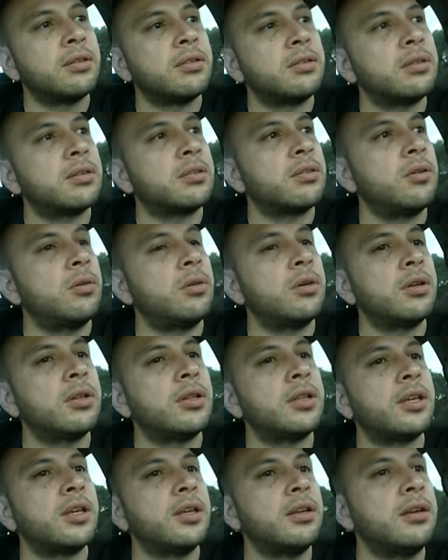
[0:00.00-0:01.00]
just go on
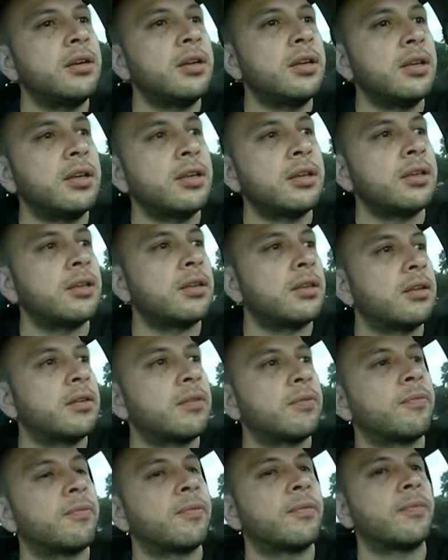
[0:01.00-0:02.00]
the internet
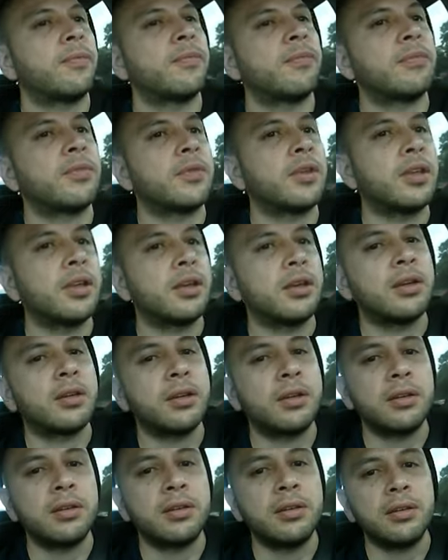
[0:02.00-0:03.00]

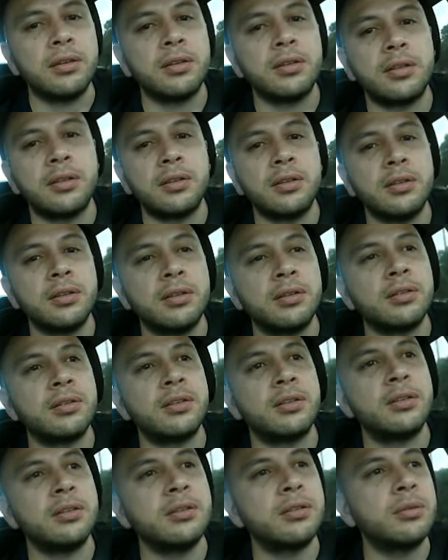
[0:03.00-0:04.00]
and steal
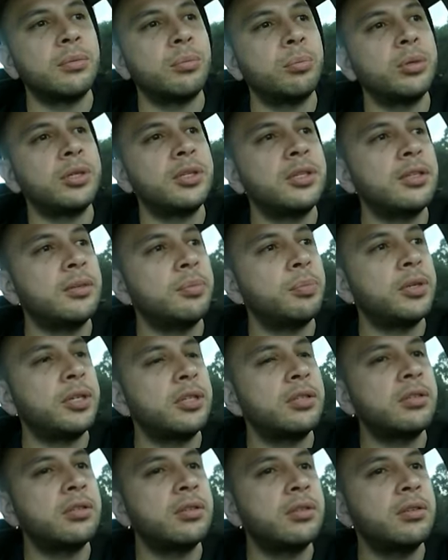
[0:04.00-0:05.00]
some bitches'
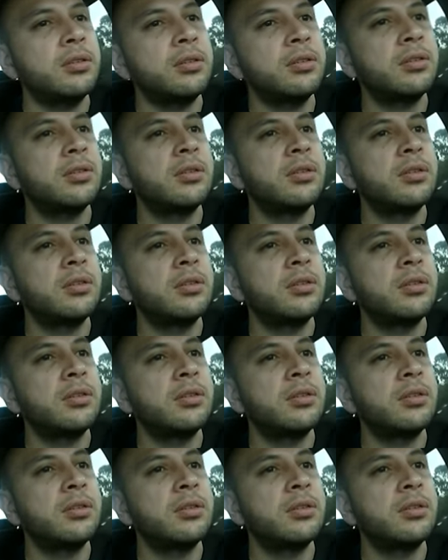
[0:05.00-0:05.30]
pictures,